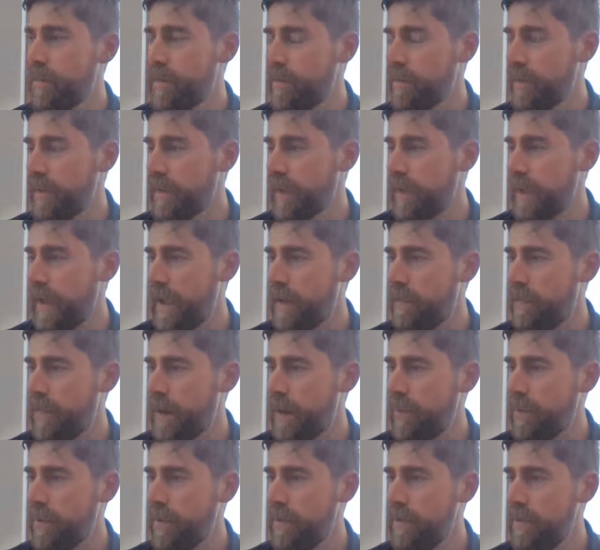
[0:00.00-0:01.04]
with me what I came
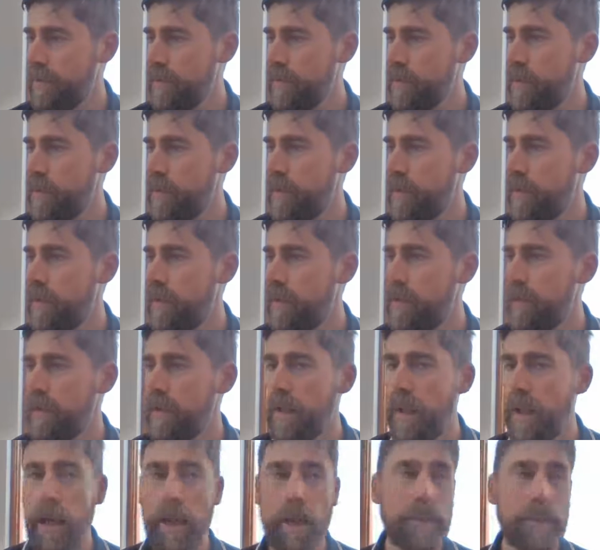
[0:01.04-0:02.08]
up with?
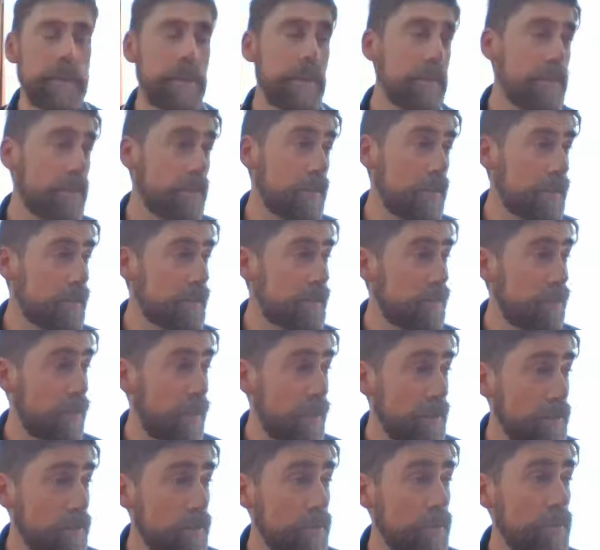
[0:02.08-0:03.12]
Yes, so there's
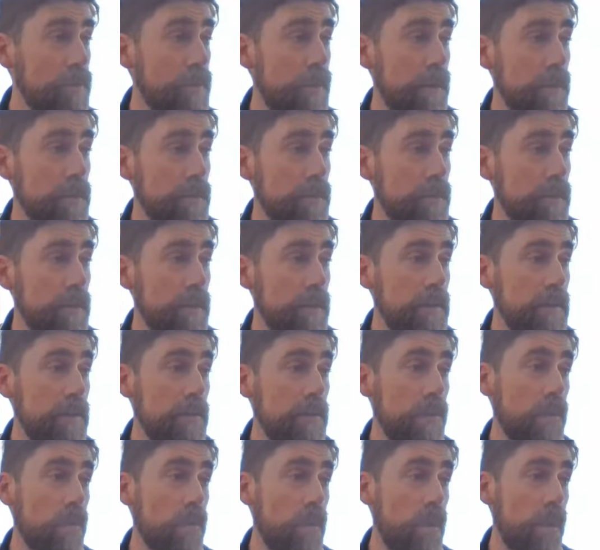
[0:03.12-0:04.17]
beetroot. That
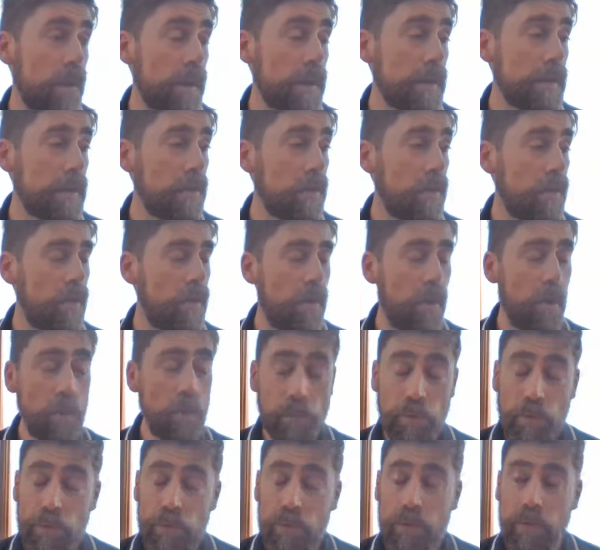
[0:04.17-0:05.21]
is one
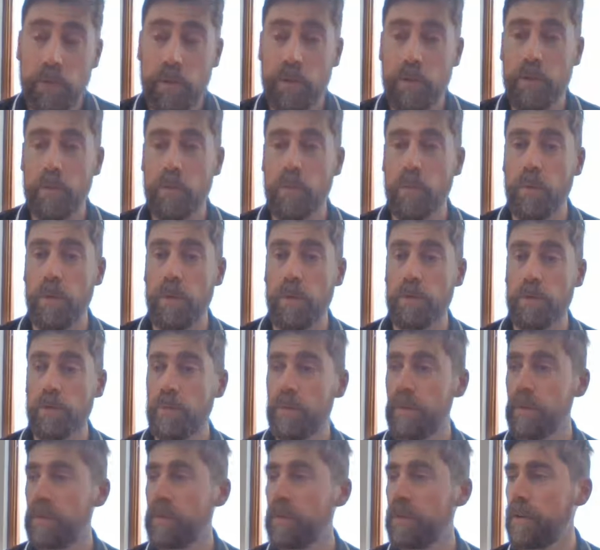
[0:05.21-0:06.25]
option. We can work to
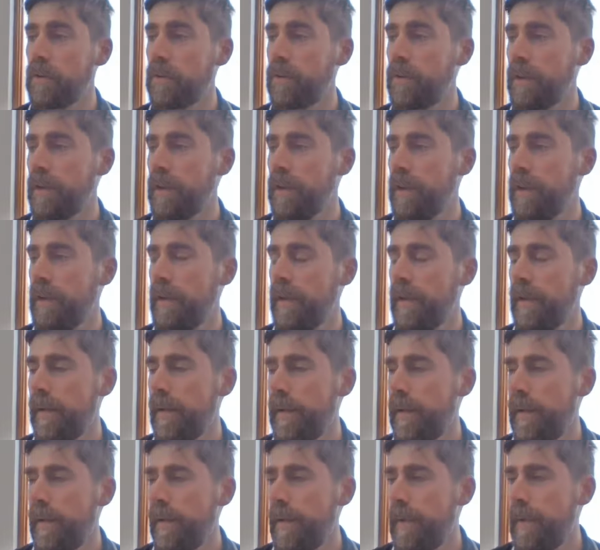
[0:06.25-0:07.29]
a degree.
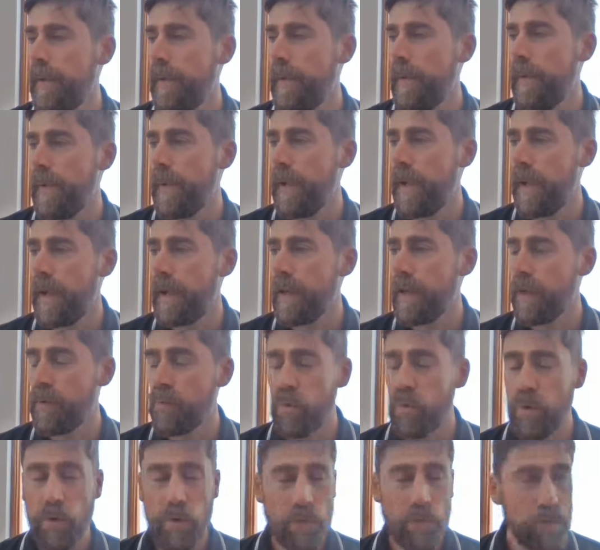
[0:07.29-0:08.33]

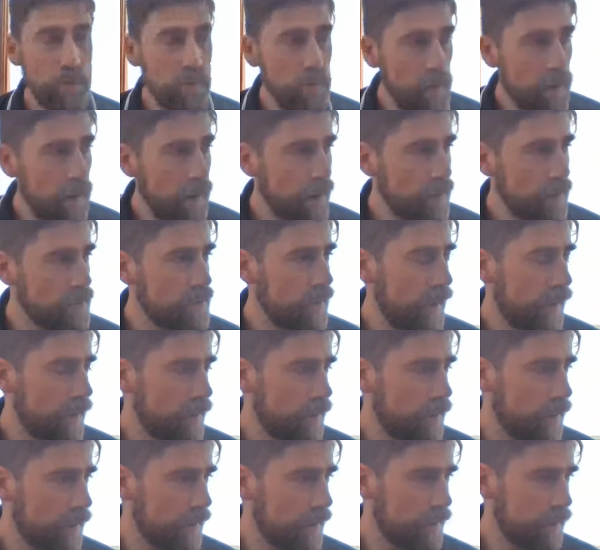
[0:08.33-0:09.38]
And we're on the right
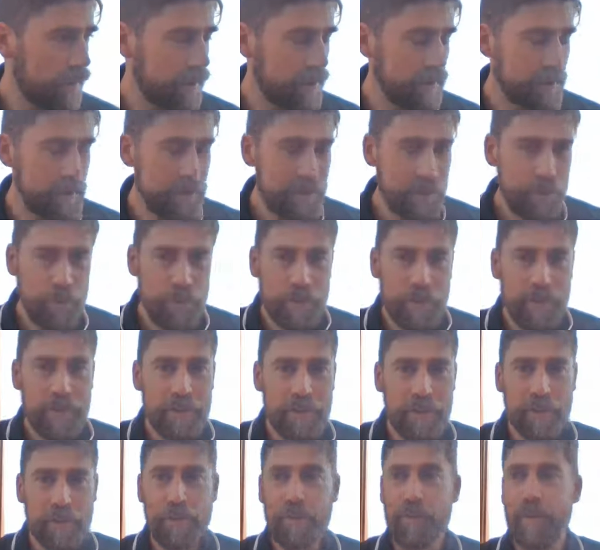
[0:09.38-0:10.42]
track where we're delving
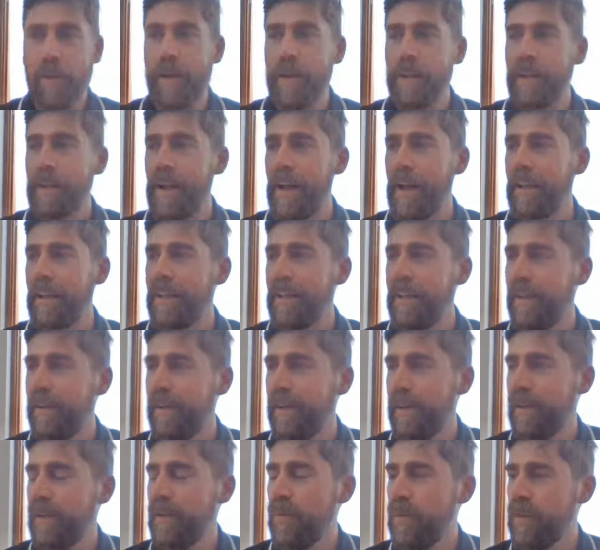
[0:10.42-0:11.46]
into the right colour
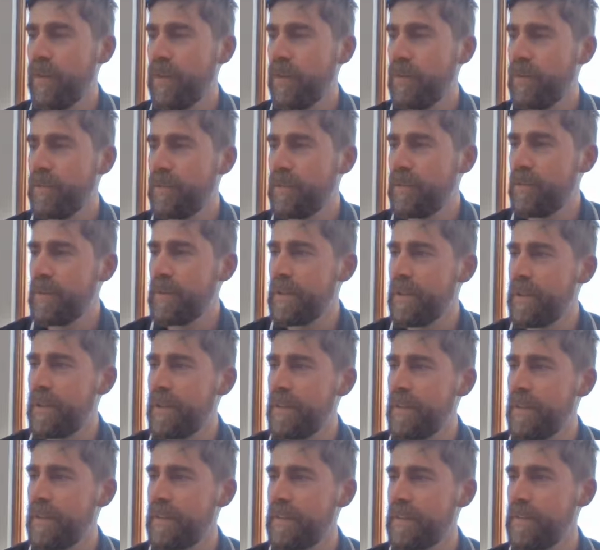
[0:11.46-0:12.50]
area. What else do
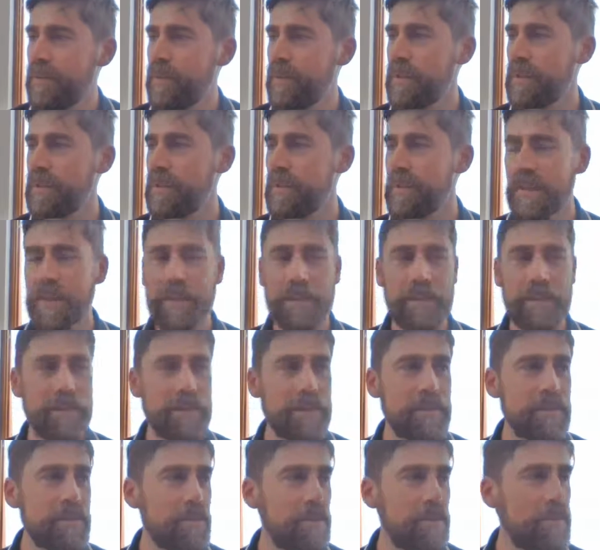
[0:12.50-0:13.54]
we see in
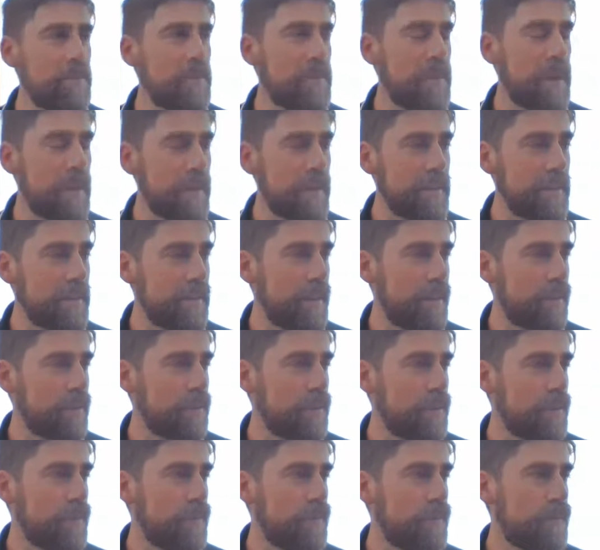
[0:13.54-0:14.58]
the supermarket in that
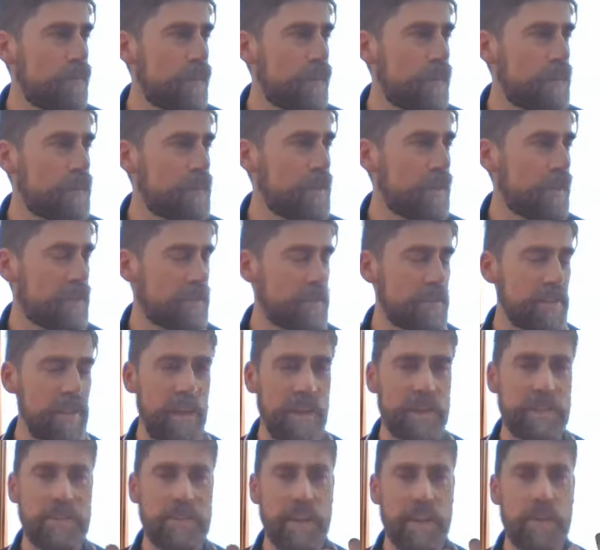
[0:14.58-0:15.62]
fruit and veg section
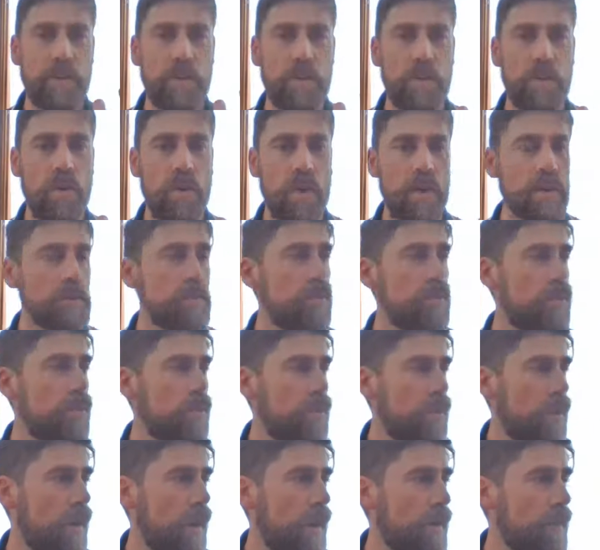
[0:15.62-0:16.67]
that has that nice
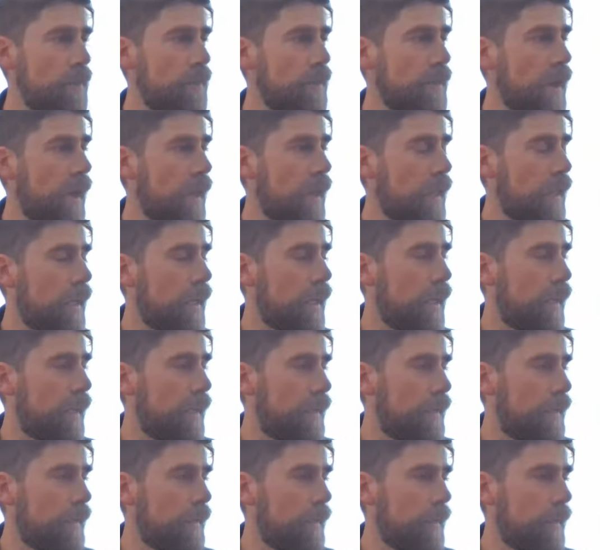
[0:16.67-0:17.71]
bright colour?
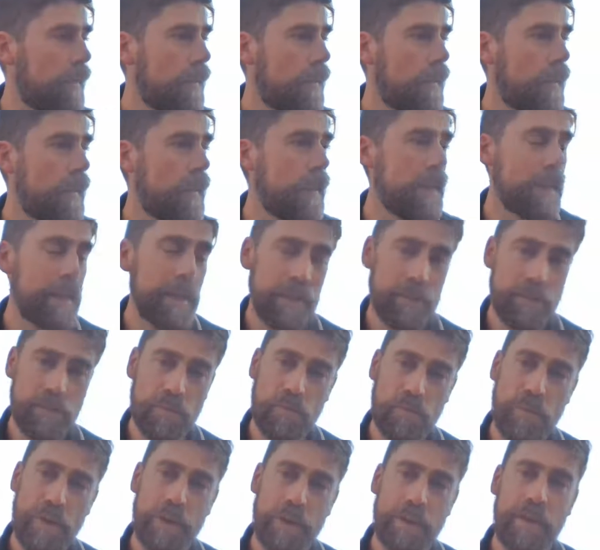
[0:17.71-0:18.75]

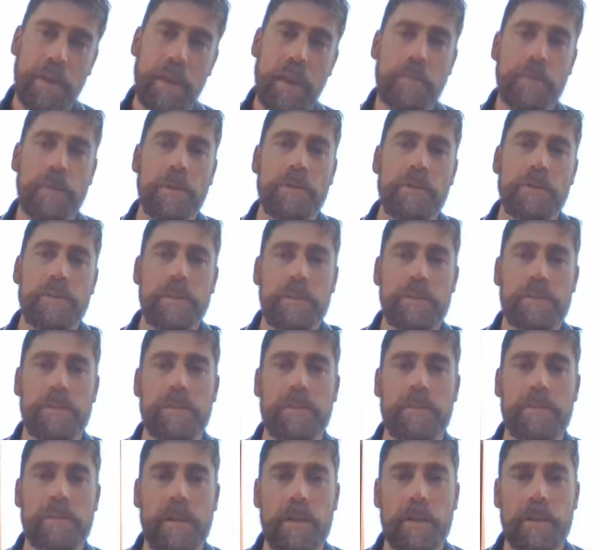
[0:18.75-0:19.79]
Yes, red cabbage, that's
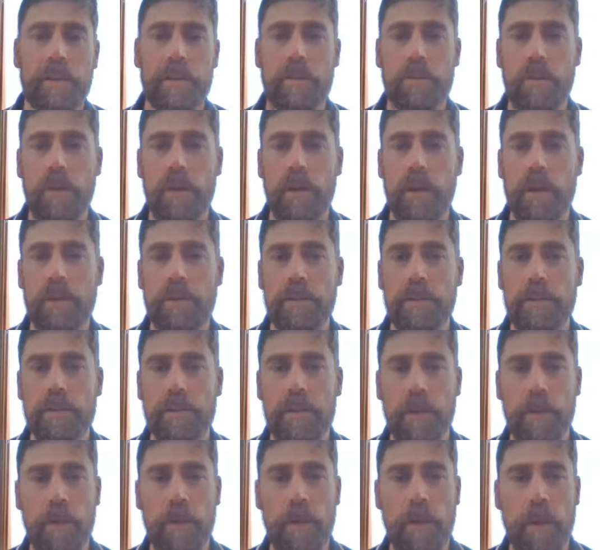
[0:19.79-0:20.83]
exactly right.
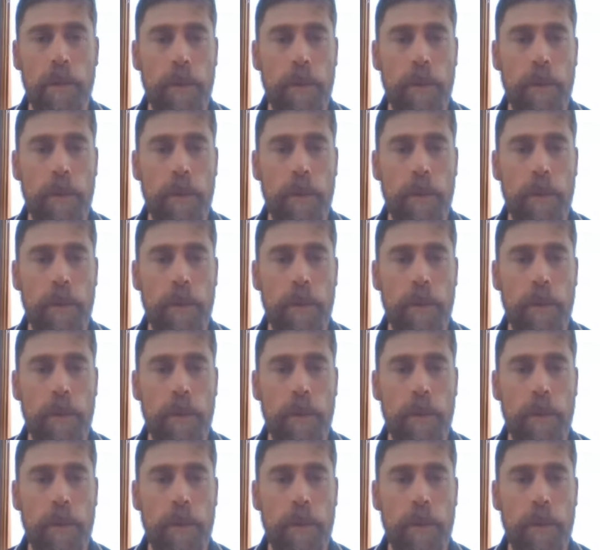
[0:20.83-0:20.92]
So